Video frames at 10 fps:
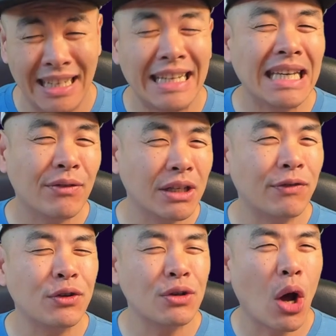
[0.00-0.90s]
Even
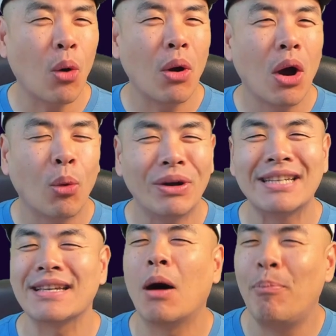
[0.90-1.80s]
if you know when
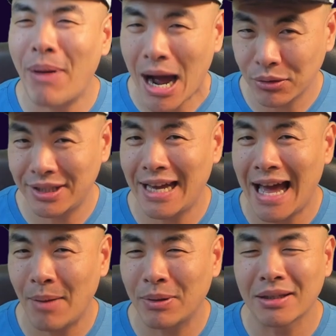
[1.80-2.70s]
it's about to
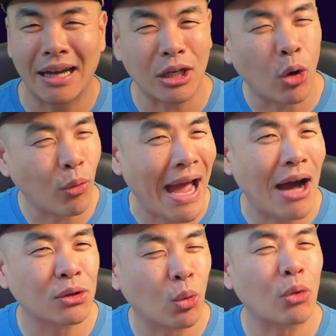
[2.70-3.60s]
happen, like
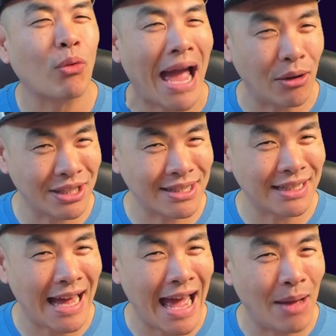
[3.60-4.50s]
around what round it's
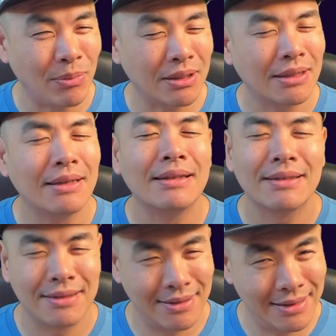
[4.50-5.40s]
going to happen,
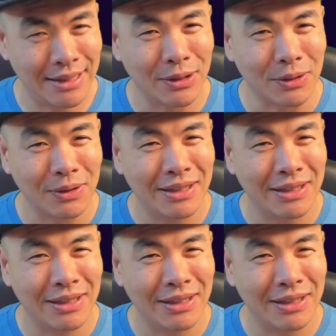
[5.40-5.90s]
still,